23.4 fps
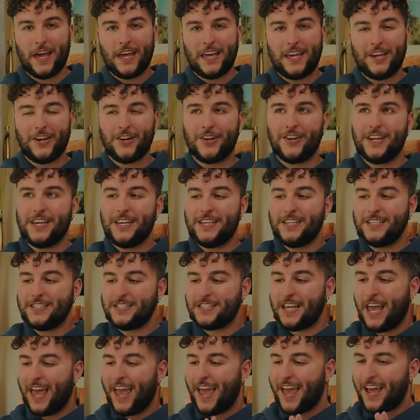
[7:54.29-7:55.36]
here
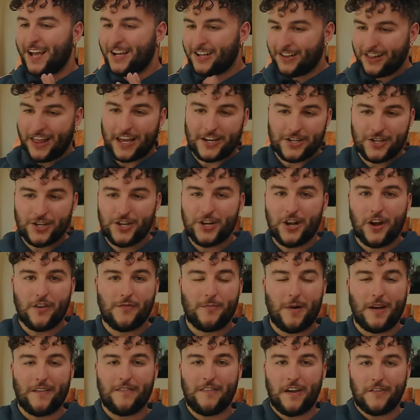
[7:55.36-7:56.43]
is a collection of
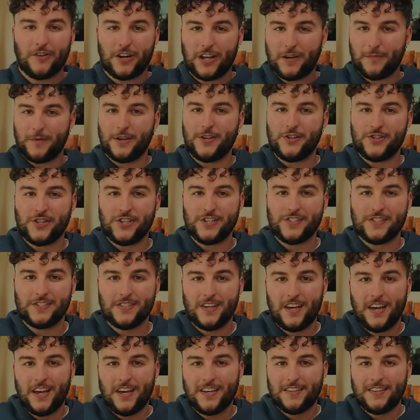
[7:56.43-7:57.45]
my favorite images